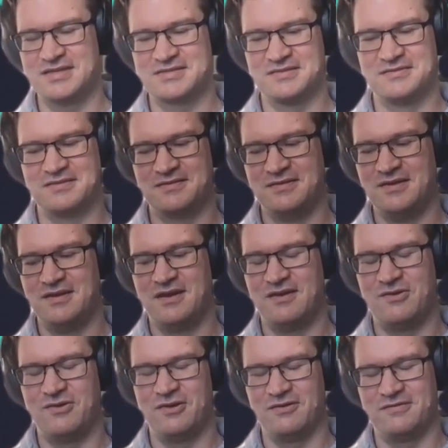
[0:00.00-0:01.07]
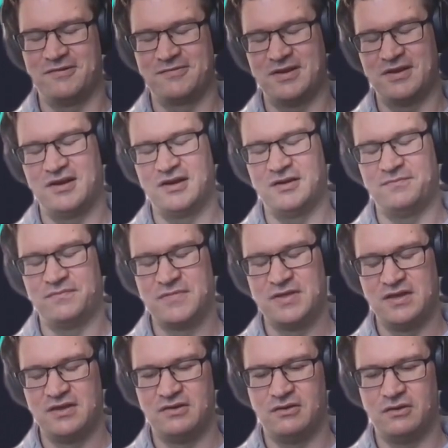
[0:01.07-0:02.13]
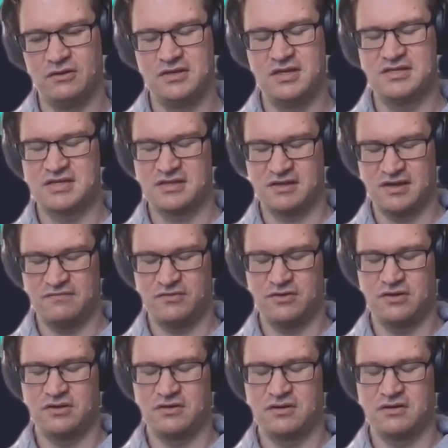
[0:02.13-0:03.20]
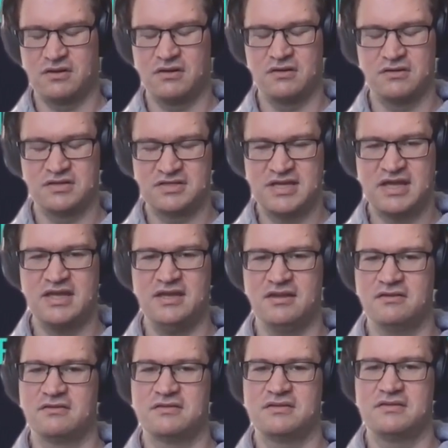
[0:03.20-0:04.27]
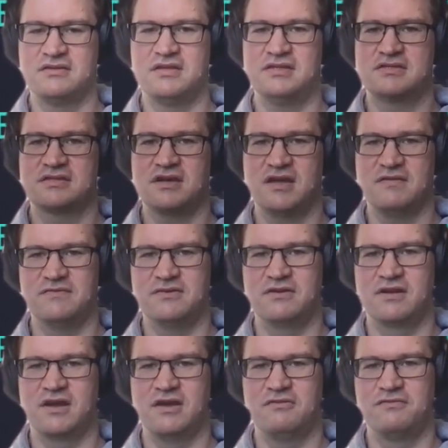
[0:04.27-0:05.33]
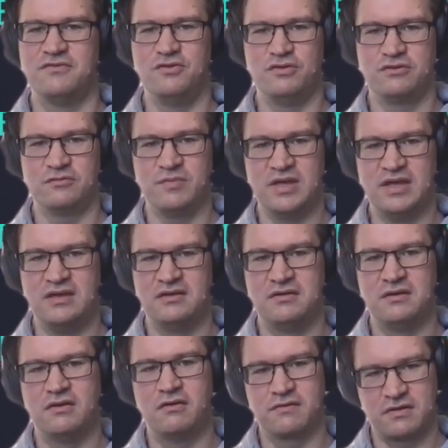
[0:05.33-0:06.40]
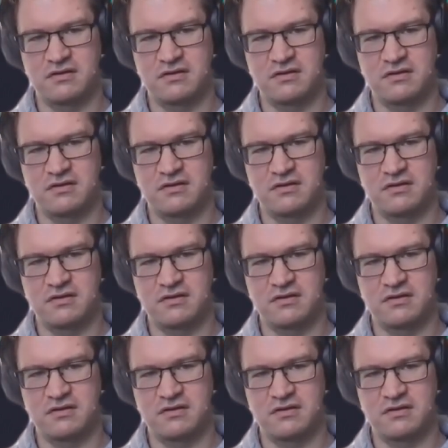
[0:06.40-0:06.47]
These all things that I were checking this time were kind of new to me.